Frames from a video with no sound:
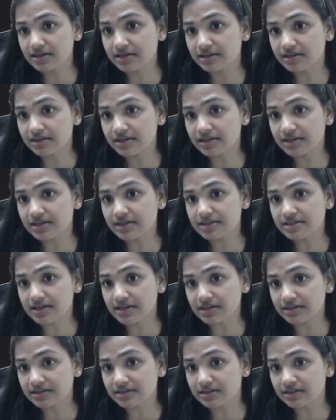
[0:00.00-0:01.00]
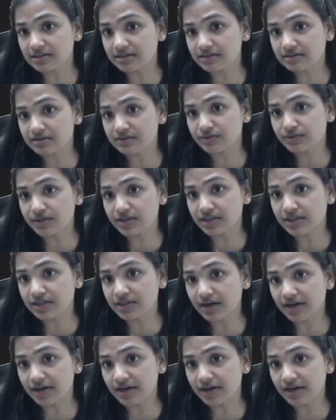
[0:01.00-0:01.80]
These are the 3